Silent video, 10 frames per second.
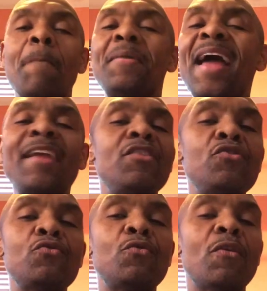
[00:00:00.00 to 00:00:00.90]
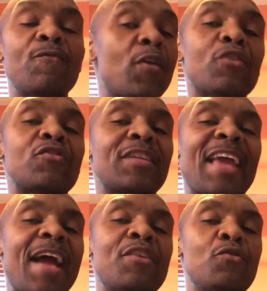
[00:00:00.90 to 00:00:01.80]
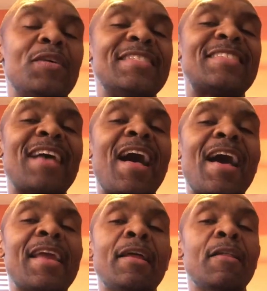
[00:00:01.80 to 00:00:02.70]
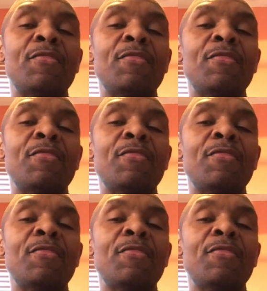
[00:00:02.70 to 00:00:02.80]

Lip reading: But I knew, firstly, I knew inside